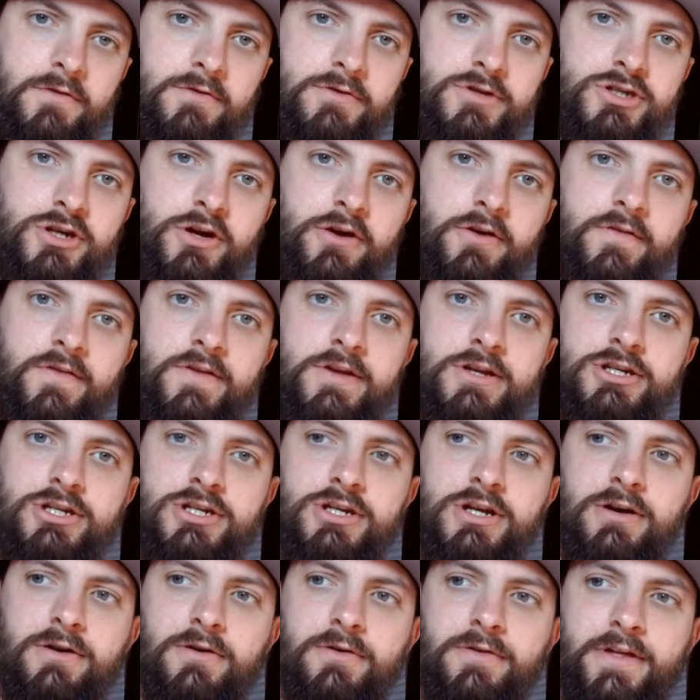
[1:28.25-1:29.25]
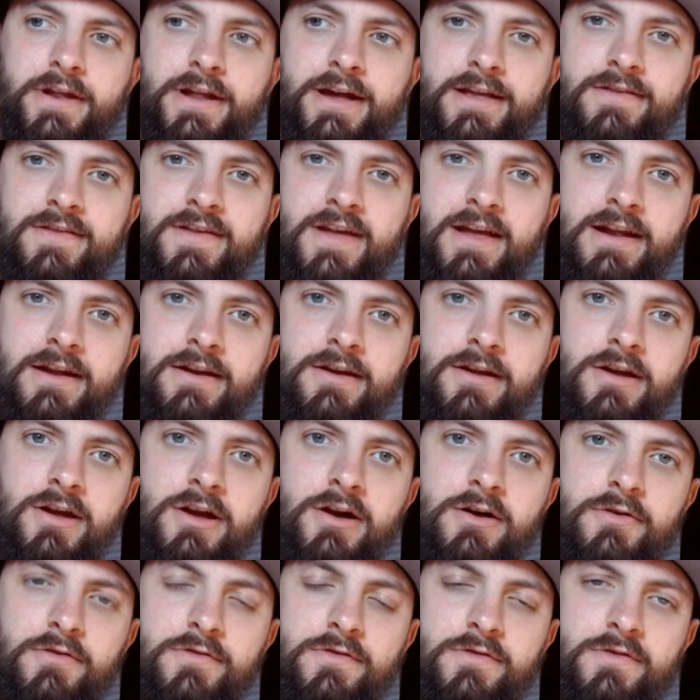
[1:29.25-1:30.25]
New Jersey show that I tend to
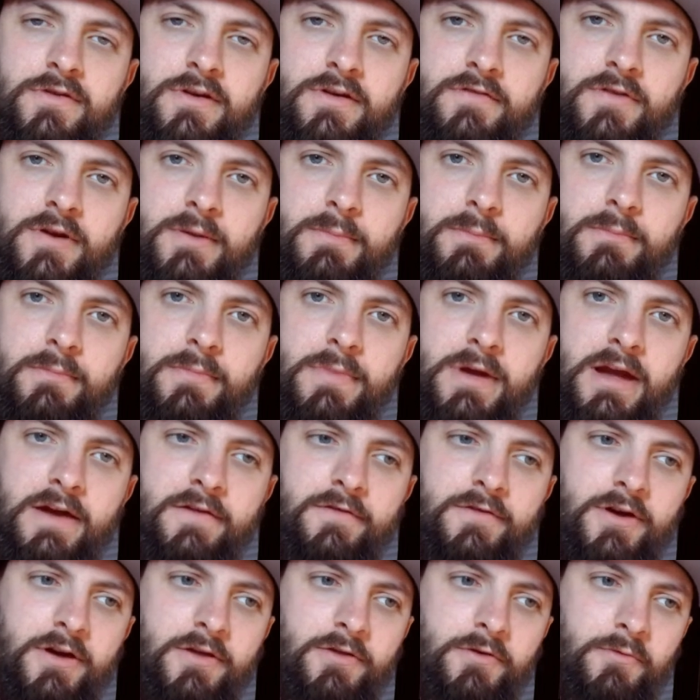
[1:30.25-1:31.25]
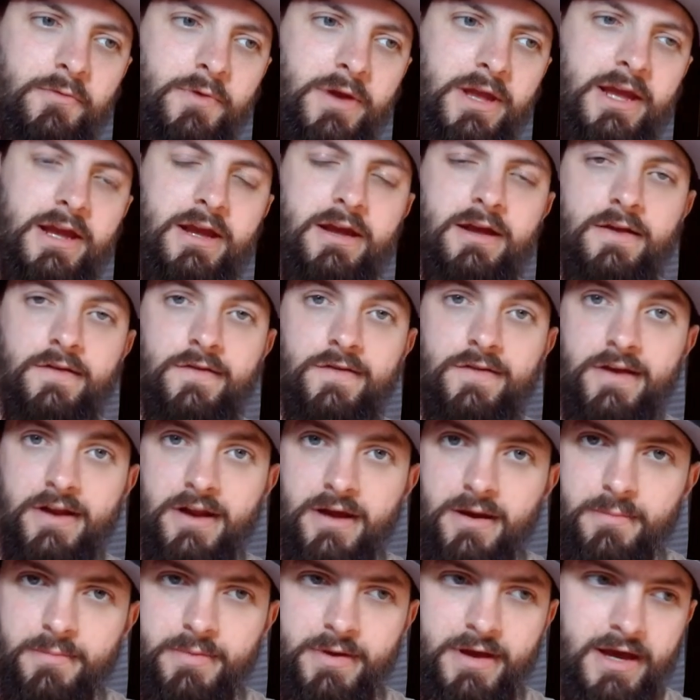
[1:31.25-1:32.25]
go to every other week, set
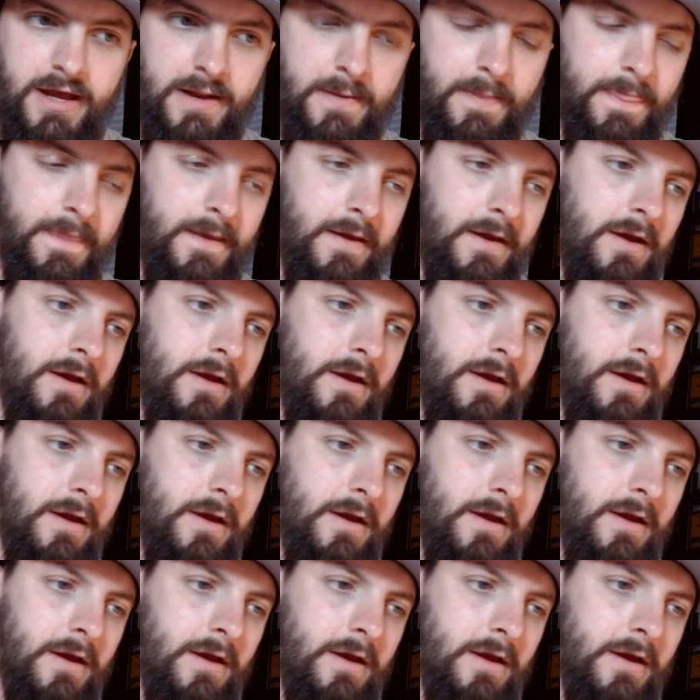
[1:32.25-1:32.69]
up at.